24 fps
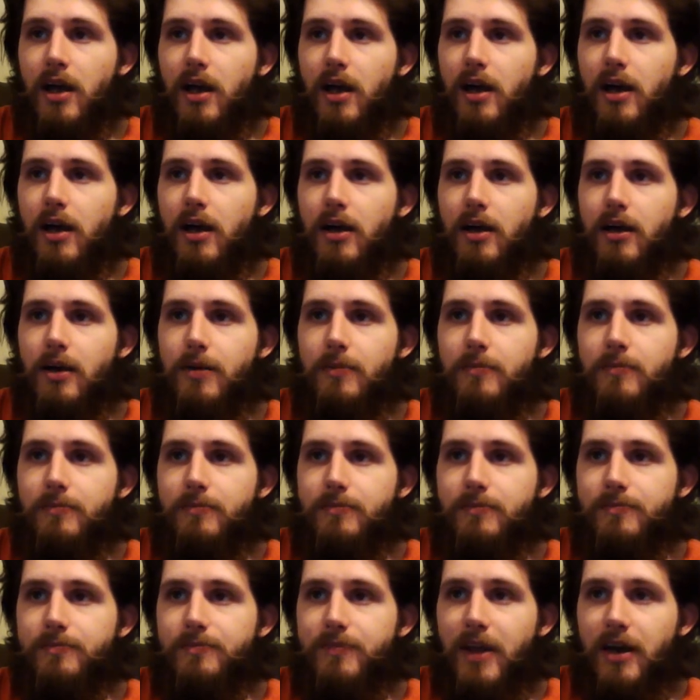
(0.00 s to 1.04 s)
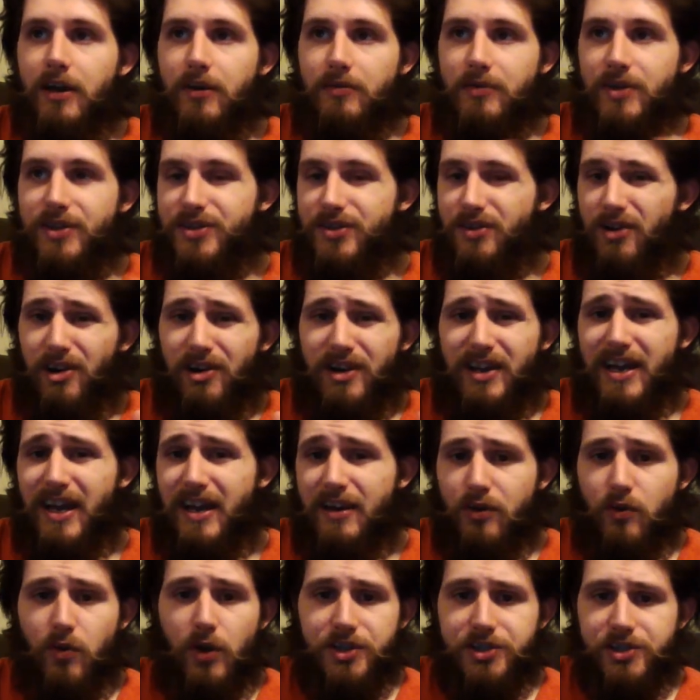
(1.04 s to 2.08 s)
Because you're already kind
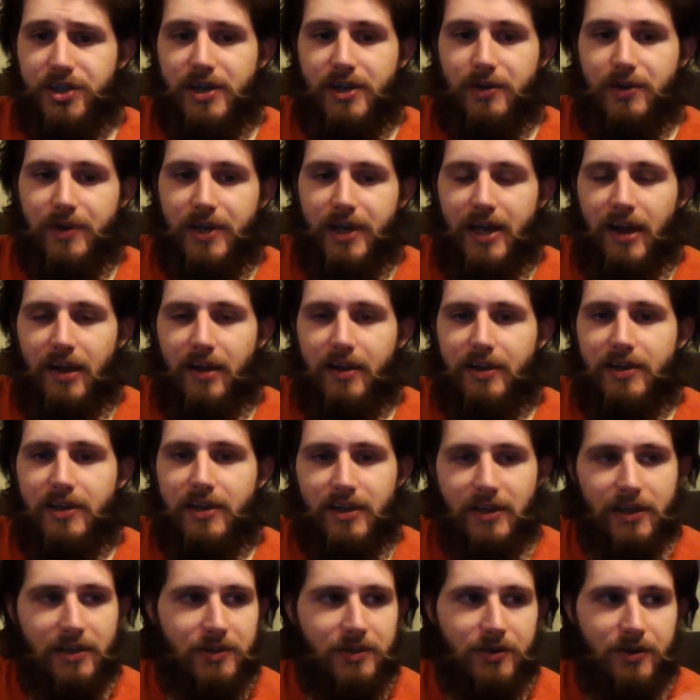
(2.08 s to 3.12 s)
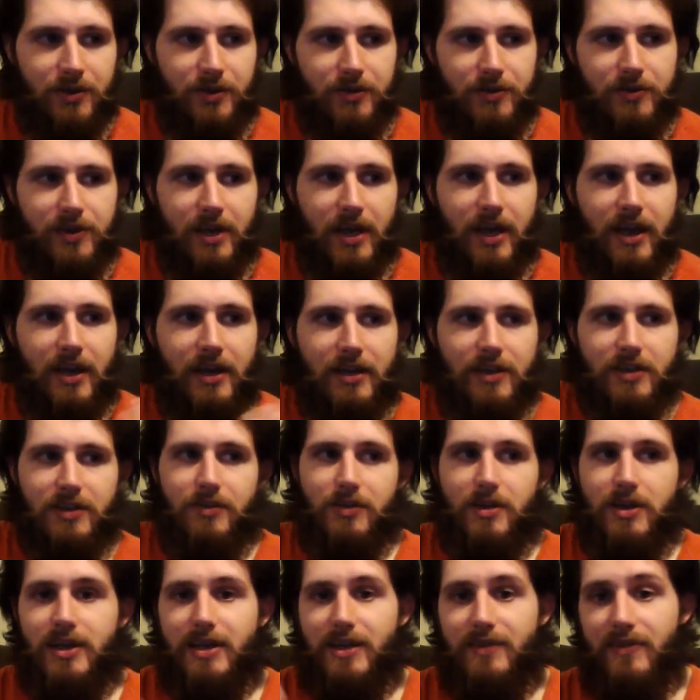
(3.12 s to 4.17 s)
of questioning reality, and you can do that, and you
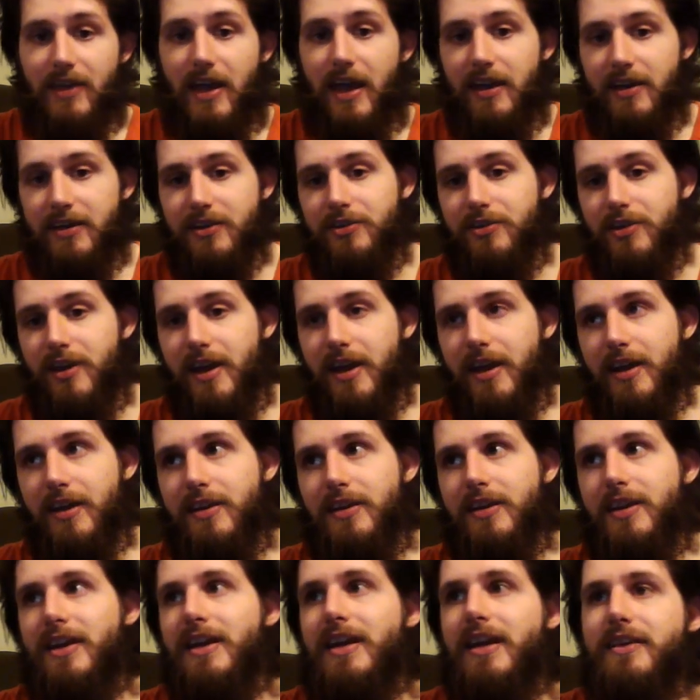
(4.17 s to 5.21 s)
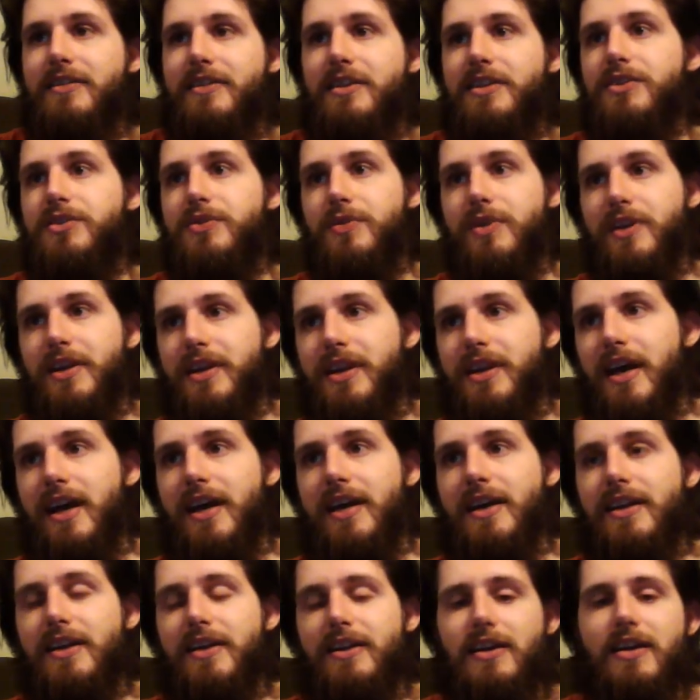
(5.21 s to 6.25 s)
can get that in your head, and then do it at
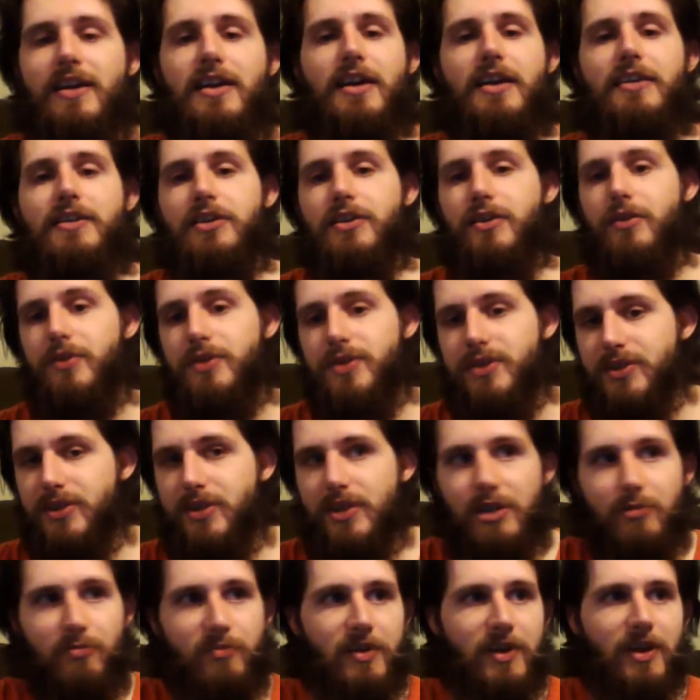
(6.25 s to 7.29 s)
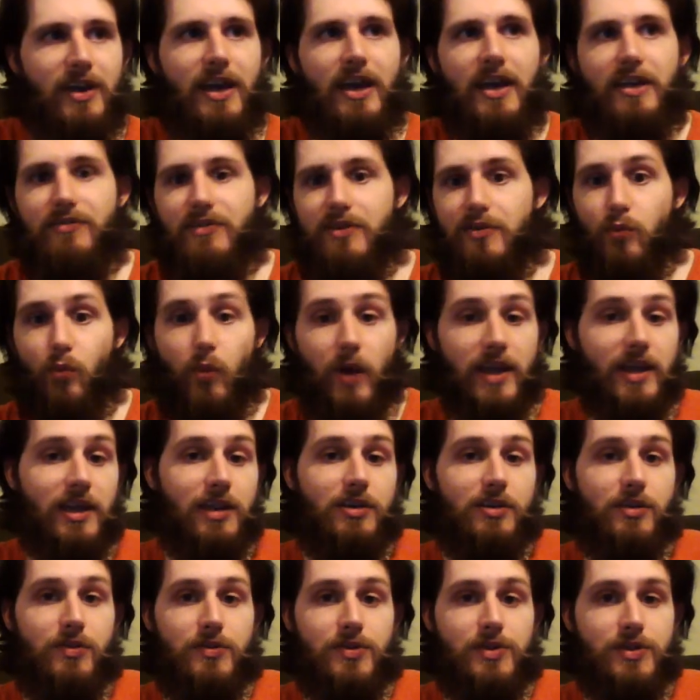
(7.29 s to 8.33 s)
night, and then go to sleep, and then wake
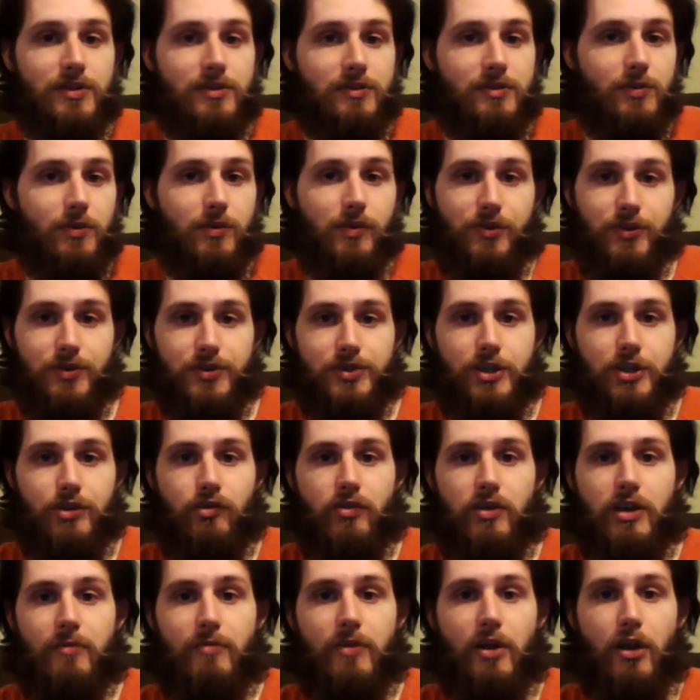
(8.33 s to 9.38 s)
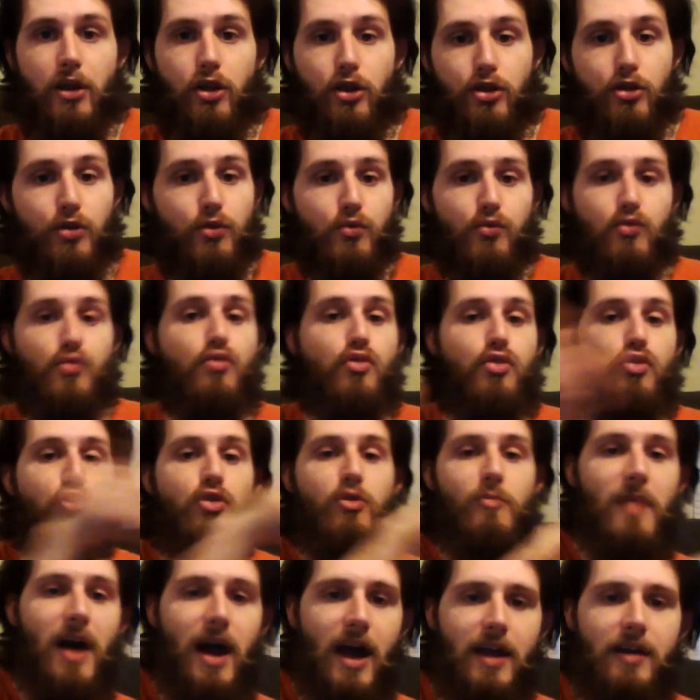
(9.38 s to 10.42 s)
induce to a lucid dream through
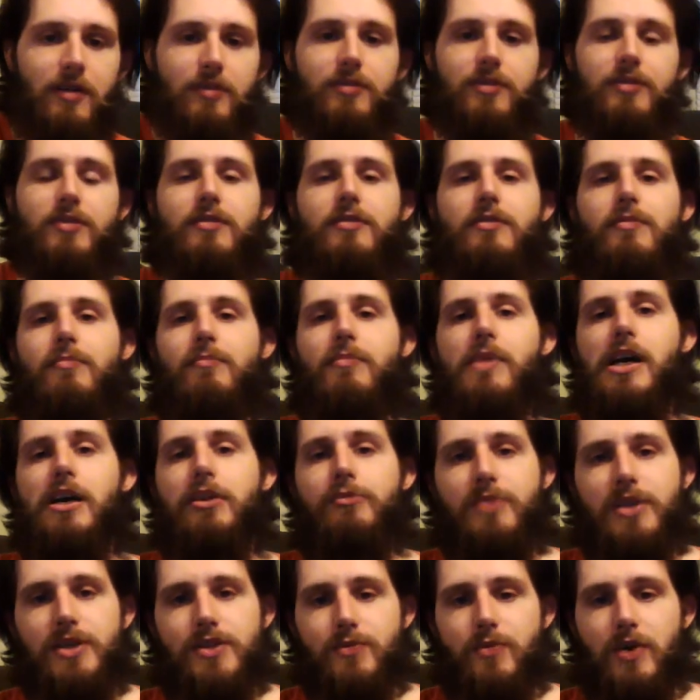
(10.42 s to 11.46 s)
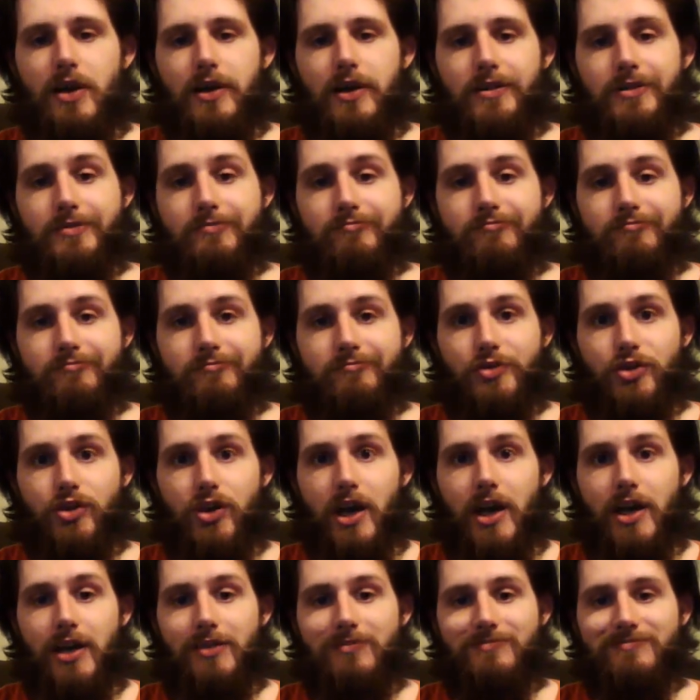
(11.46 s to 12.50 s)
mild. Mild meets wild.
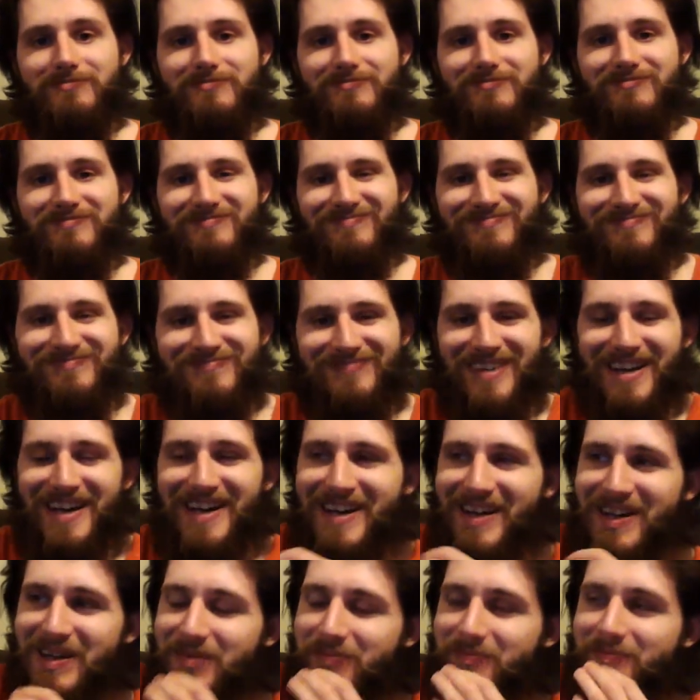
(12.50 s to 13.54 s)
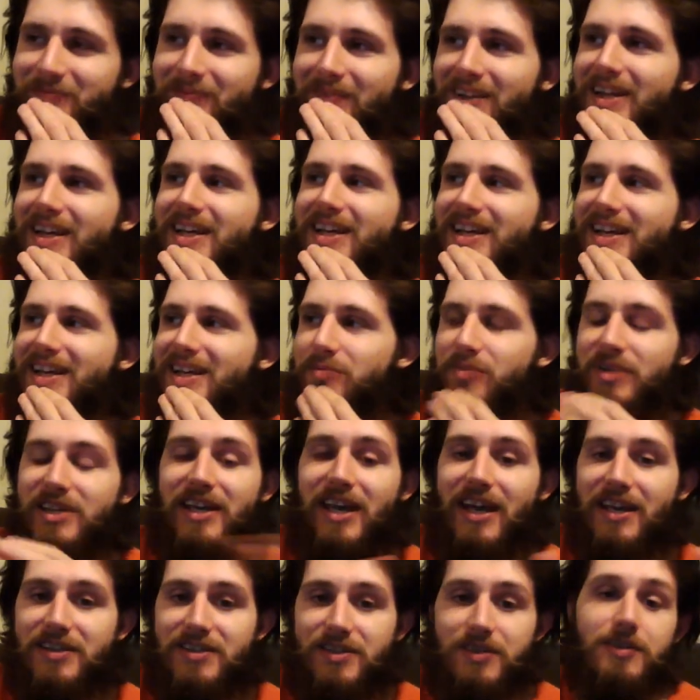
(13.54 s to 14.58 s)
Try it. But
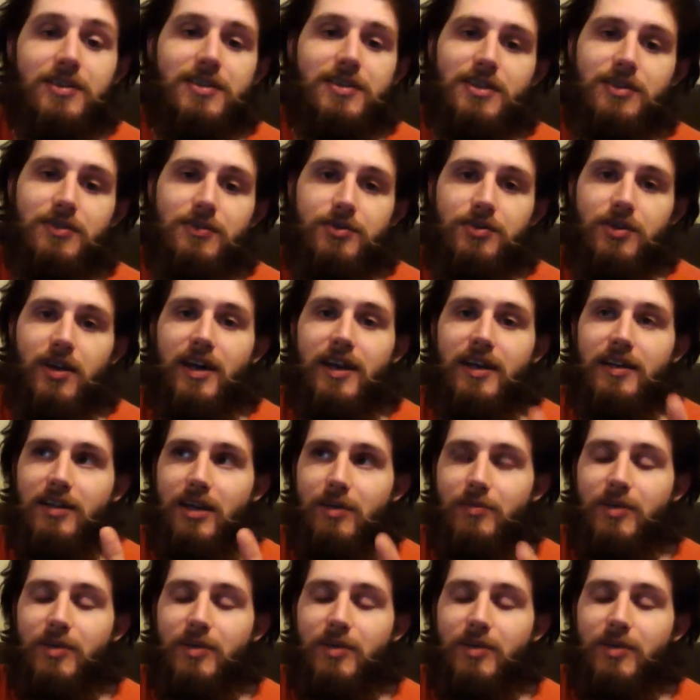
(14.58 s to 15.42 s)
yeah, seriously, do try it and let